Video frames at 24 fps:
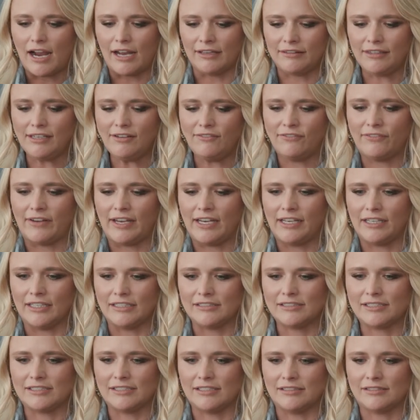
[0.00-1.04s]
I think
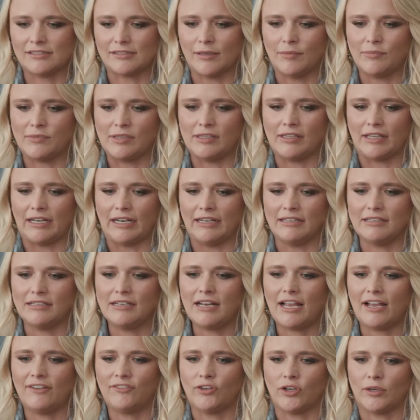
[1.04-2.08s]
Vegas is something that I
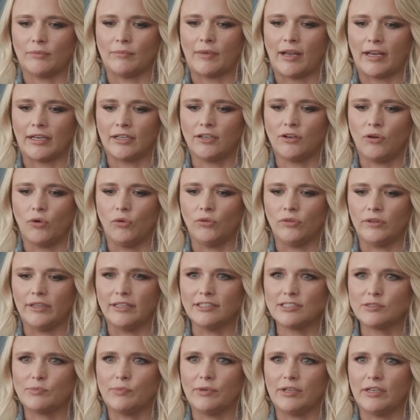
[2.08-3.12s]
didn't have on my goal
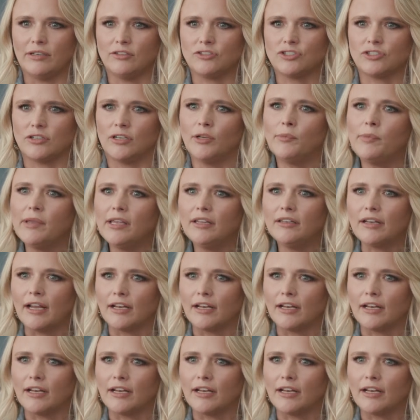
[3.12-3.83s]
list, but it should have been.